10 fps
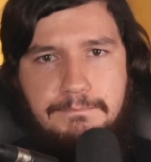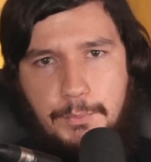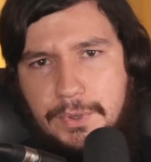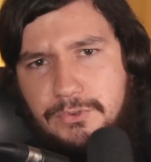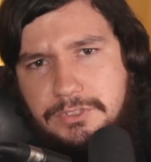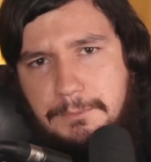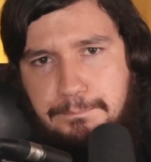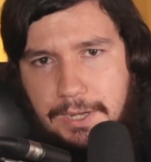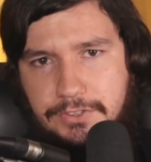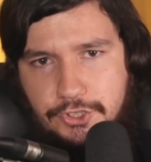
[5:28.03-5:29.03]
But whether it's a
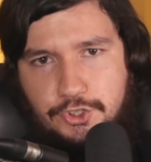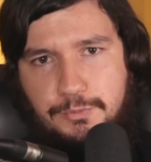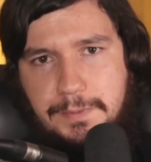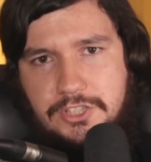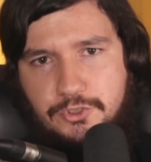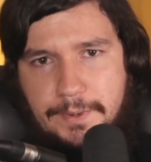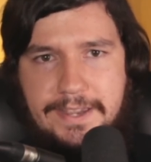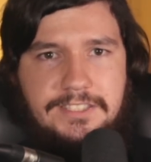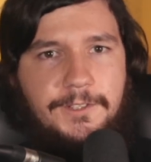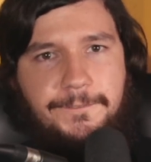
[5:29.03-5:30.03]
bug that should be
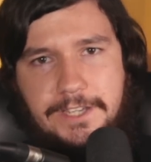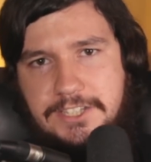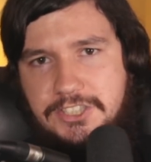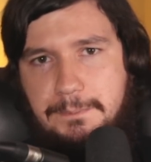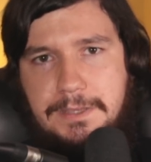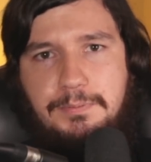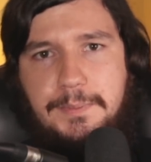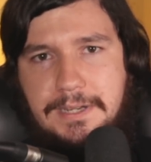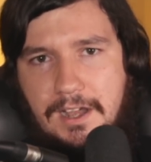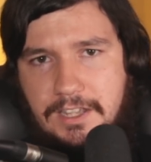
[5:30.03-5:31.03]
addressed, a feature that people have
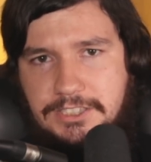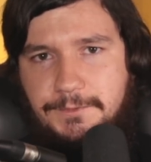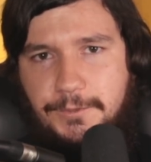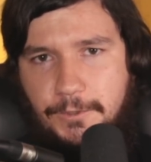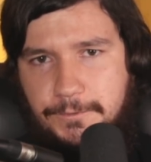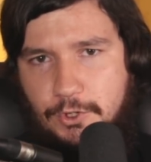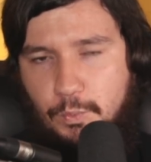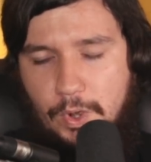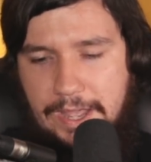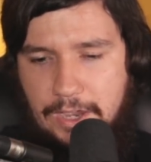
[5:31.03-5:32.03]
been asking for for a
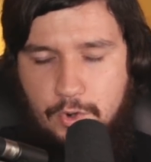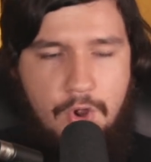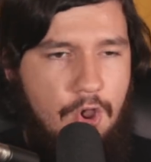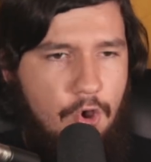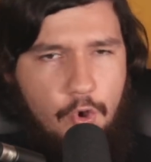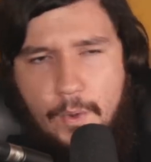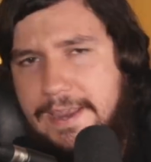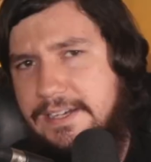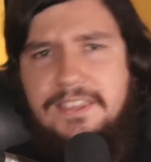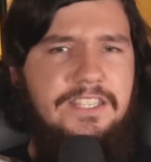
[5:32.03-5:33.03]
while, or
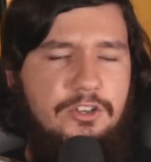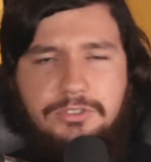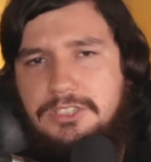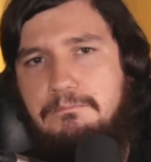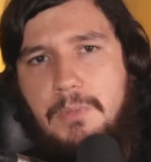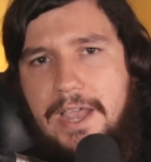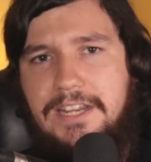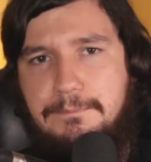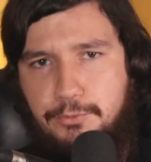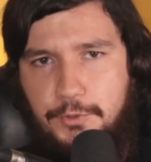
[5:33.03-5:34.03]
anything else that
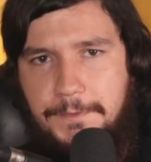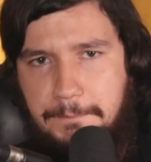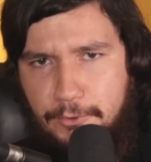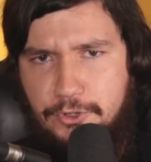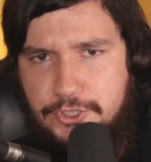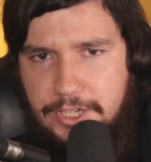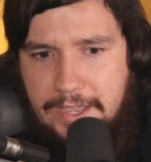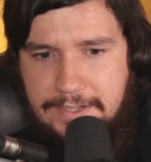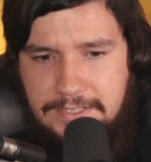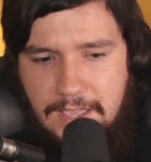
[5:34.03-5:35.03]
might improve the
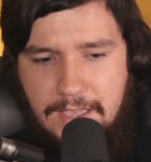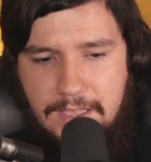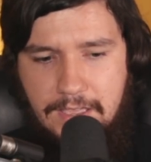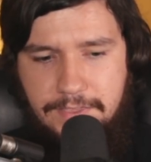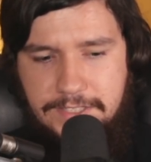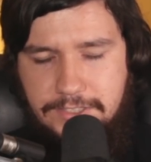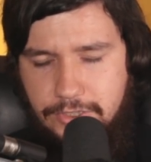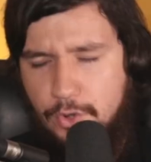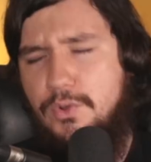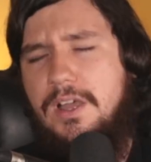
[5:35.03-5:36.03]
project, there's
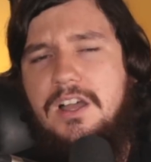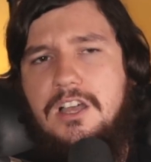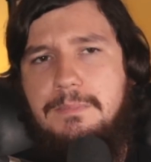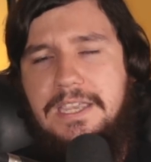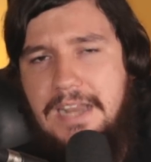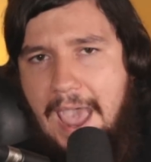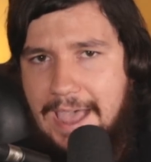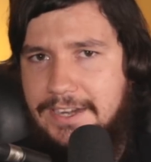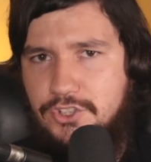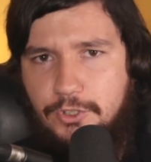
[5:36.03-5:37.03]
no harm in
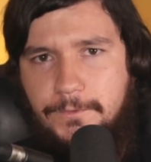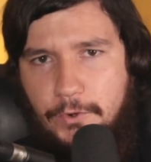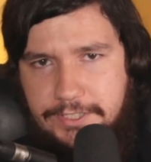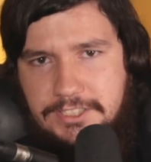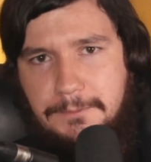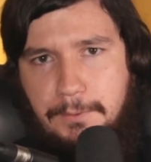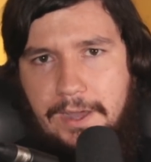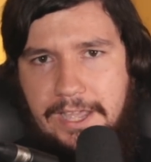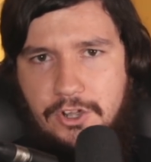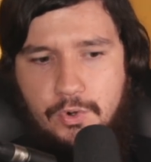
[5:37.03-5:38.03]
adding your voice to the
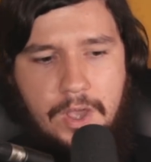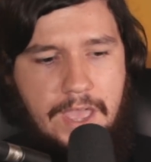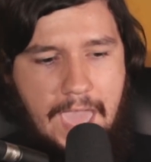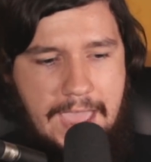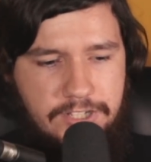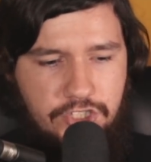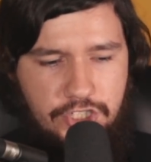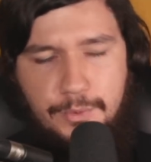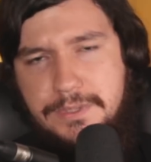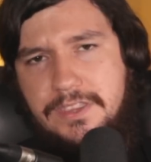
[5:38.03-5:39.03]
pile and
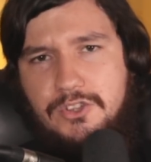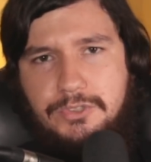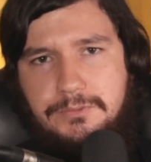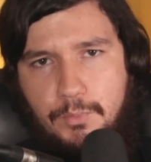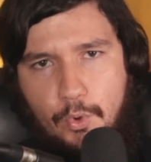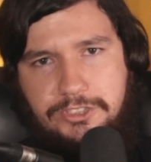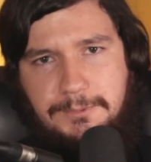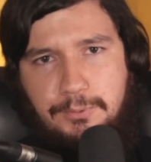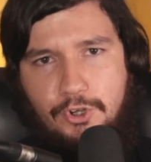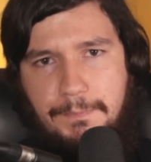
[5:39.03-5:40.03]
showing that there is more
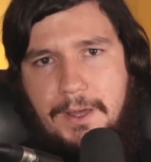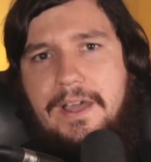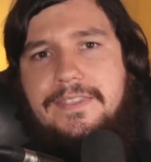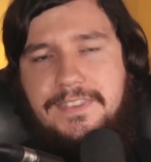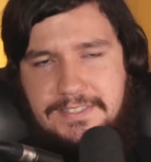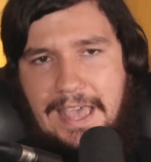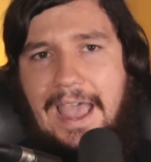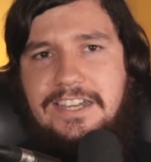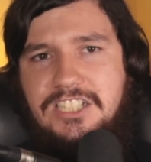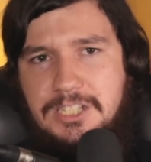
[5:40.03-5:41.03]
support behind this
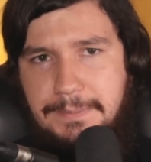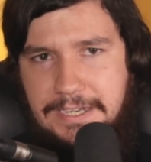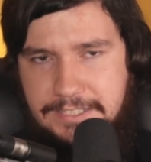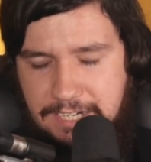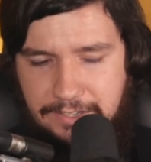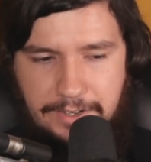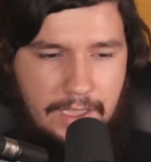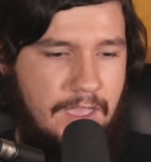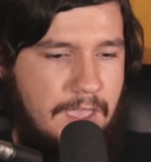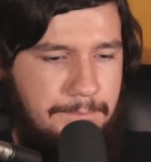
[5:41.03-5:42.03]
actually being
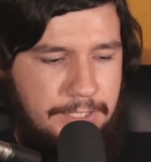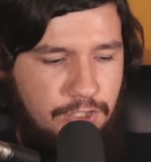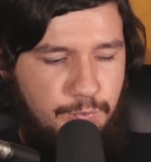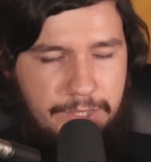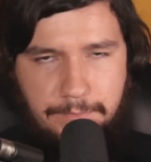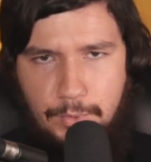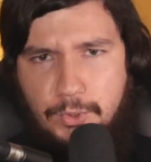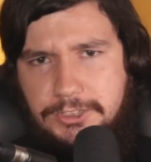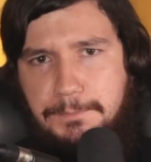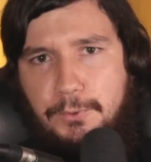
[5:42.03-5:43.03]
done, because with
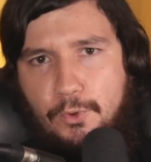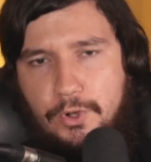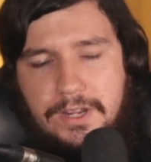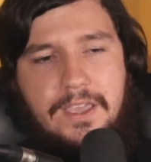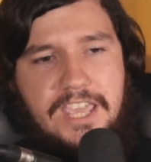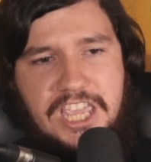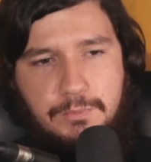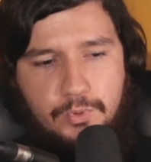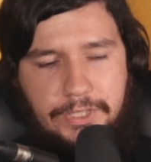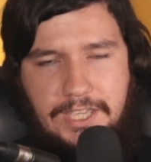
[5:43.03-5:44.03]
more support,
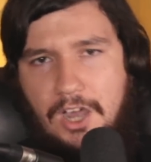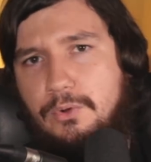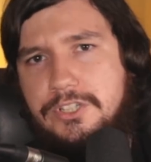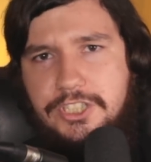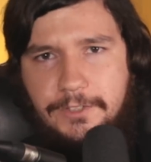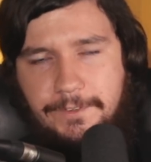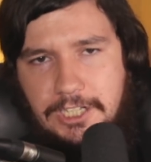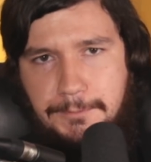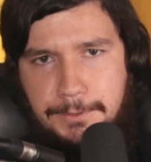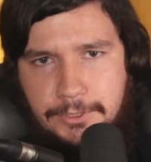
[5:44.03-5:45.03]
it will encourage the
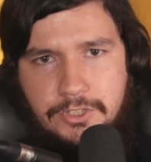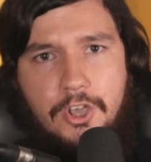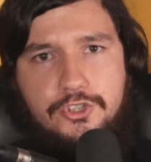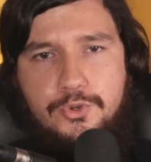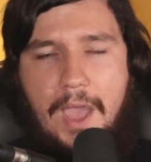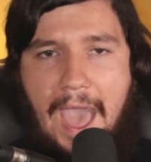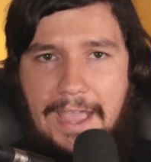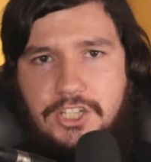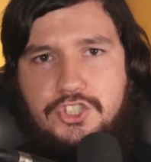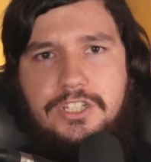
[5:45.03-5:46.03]
developers to
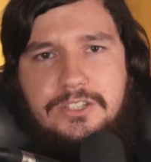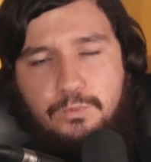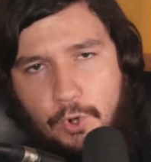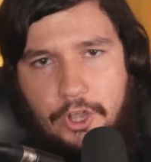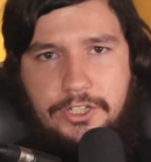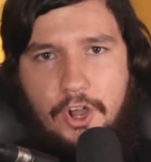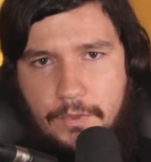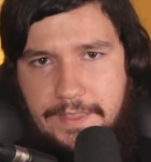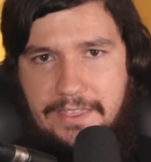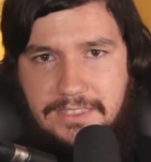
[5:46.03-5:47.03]
actually work
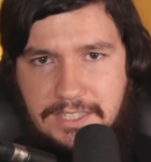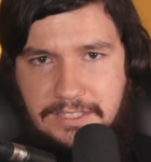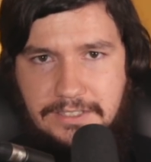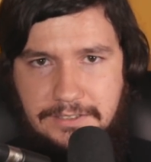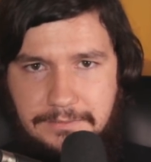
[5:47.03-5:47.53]
on that thing.